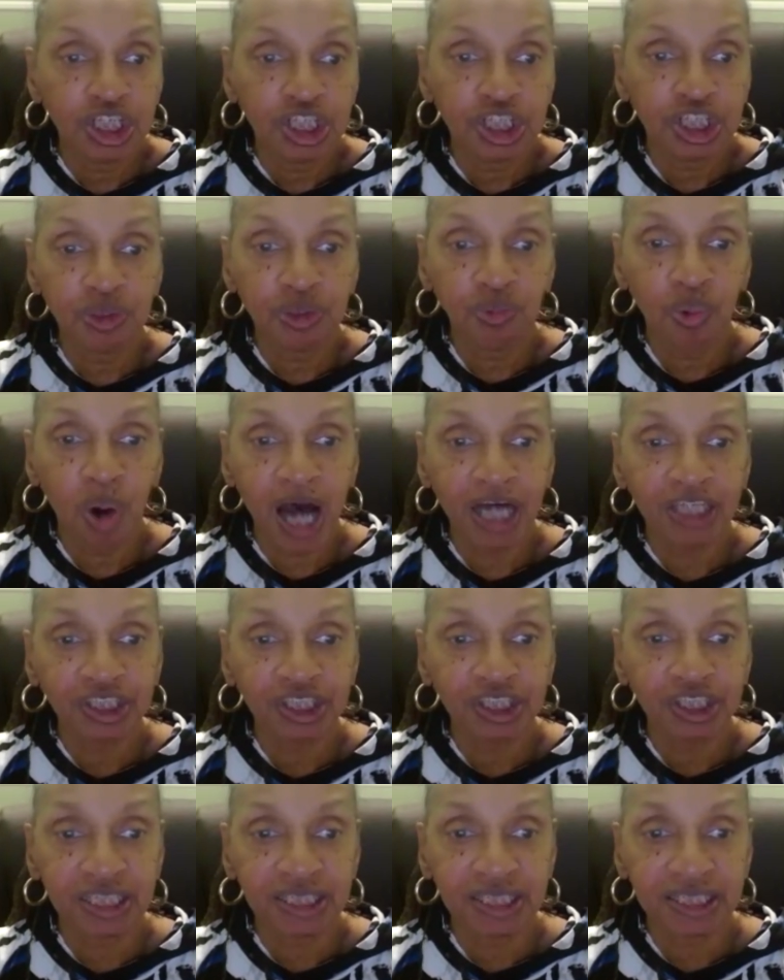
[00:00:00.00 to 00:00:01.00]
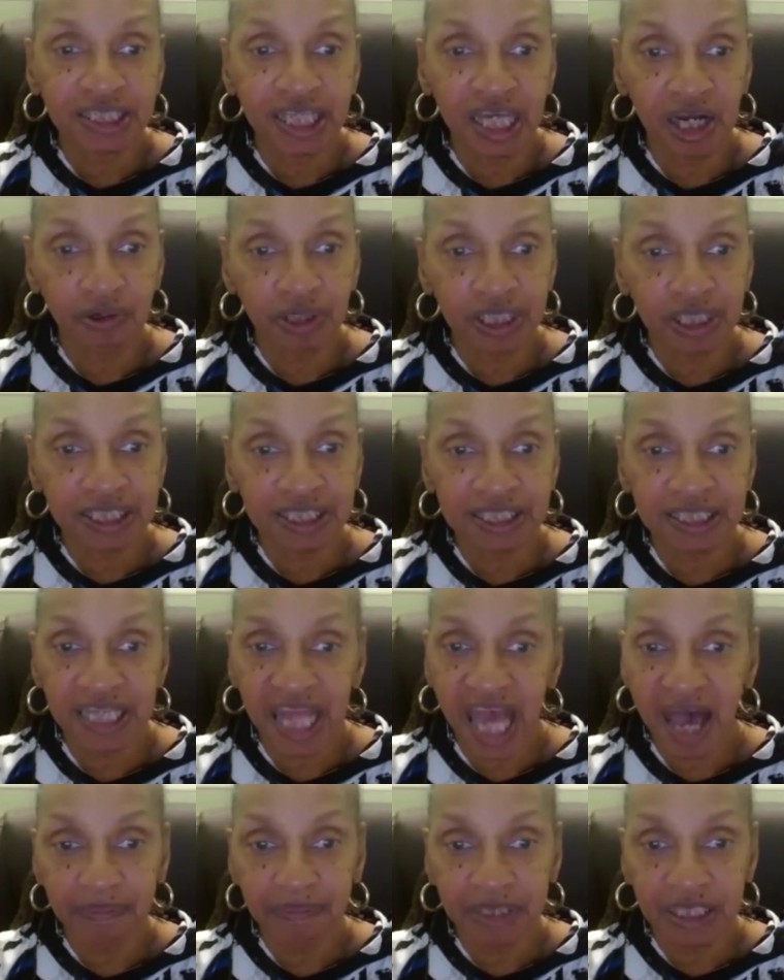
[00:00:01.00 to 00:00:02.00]
She watched as Sarah
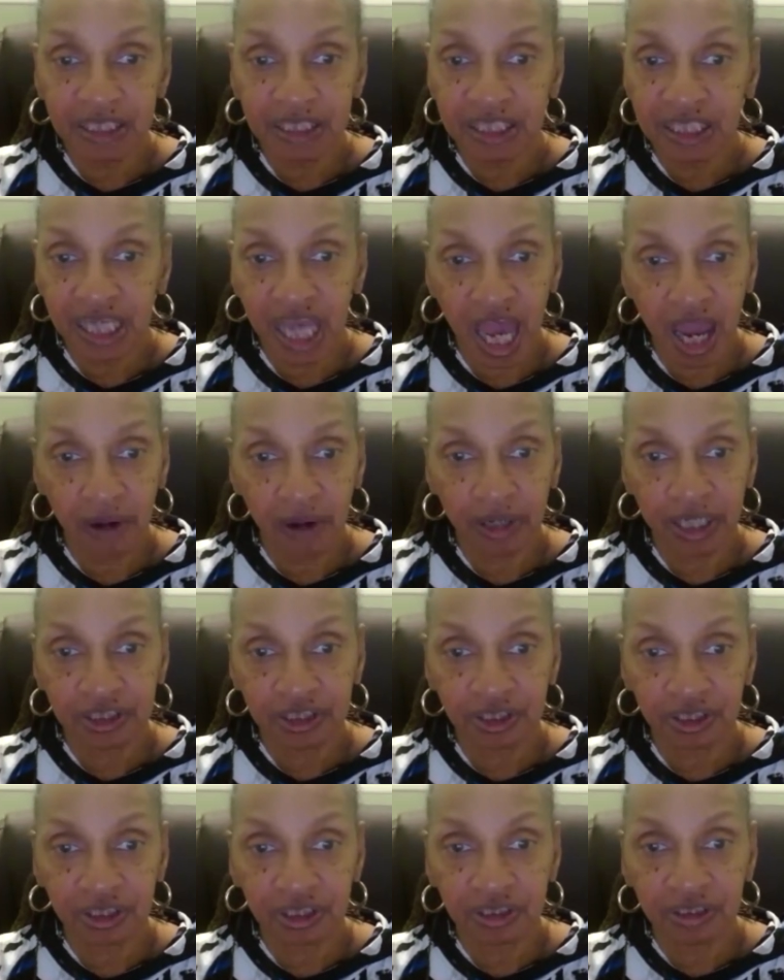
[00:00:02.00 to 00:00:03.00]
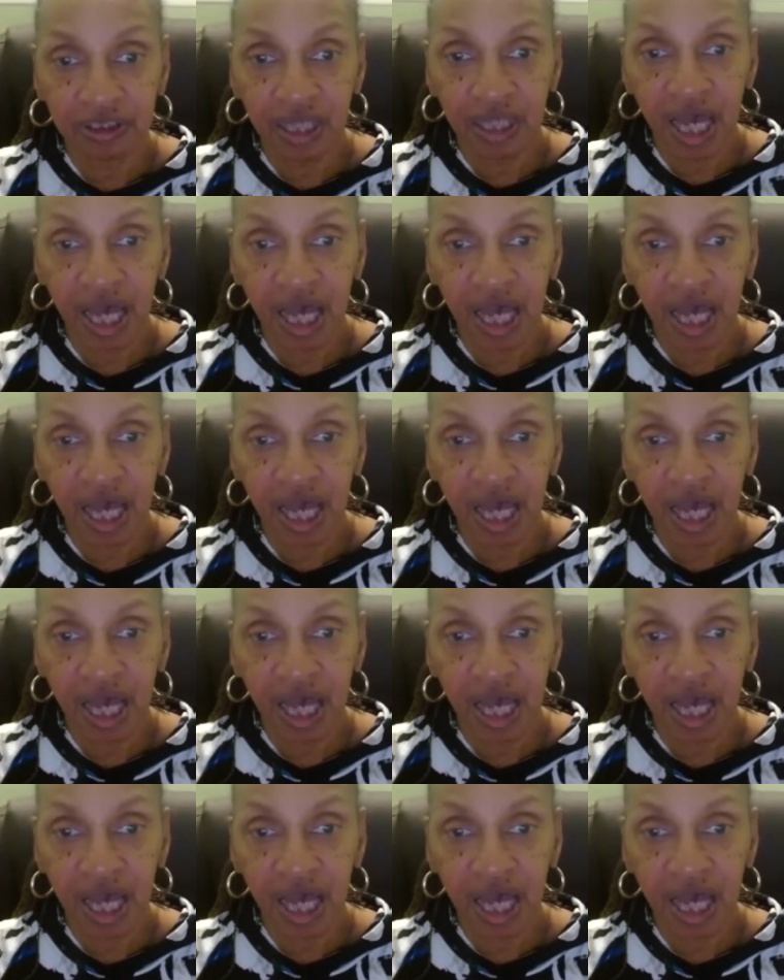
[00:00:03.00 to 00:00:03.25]
snapped into character,